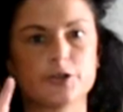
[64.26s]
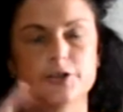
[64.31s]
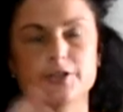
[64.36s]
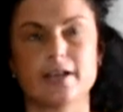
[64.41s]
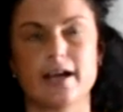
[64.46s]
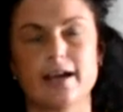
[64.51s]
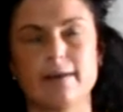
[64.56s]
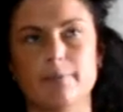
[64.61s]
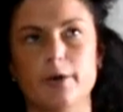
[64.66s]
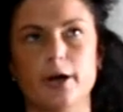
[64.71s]

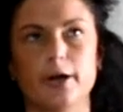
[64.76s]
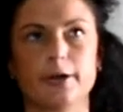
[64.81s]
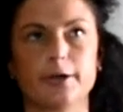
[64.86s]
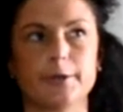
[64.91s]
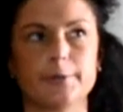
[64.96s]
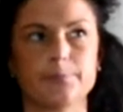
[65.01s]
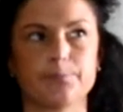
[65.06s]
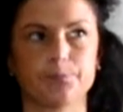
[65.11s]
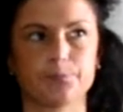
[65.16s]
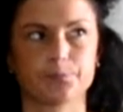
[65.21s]
sign
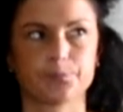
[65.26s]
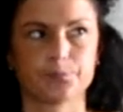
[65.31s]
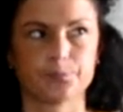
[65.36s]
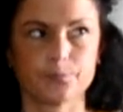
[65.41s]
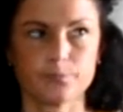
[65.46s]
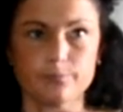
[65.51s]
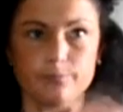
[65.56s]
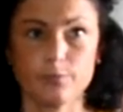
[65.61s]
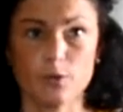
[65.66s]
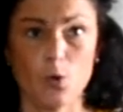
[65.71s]
mark,
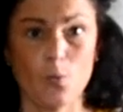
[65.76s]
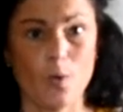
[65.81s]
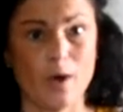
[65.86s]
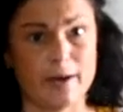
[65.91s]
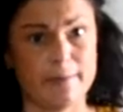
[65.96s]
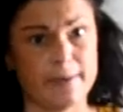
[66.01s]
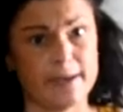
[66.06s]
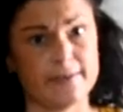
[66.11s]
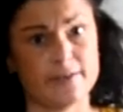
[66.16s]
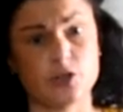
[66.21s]

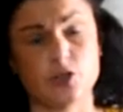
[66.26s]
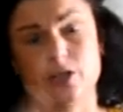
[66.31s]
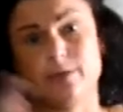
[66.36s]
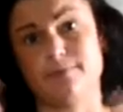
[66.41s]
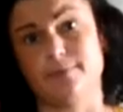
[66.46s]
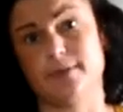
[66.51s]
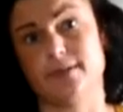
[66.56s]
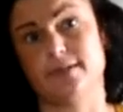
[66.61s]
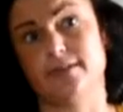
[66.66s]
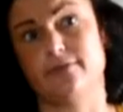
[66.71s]
1 being the
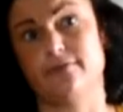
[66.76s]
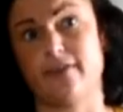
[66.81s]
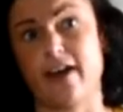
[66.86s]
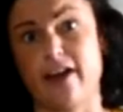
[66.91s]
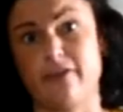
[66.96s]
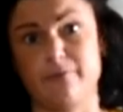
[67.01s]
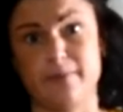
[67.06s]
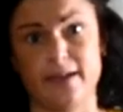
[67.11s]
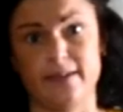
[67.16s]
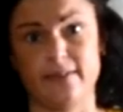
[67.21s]
cheapest,
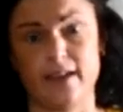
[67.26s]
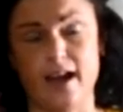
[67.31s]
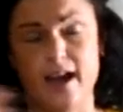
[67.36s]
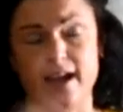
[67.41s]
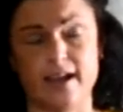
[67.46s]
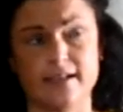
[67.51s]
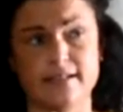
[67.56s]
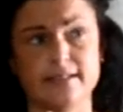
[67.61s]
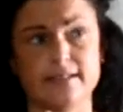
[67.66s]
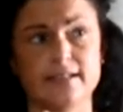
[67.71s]
5 being the
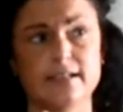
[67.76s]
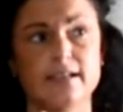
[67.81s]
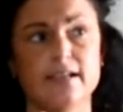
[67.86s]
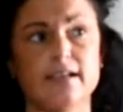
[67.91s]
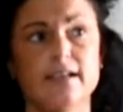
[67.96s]
highest.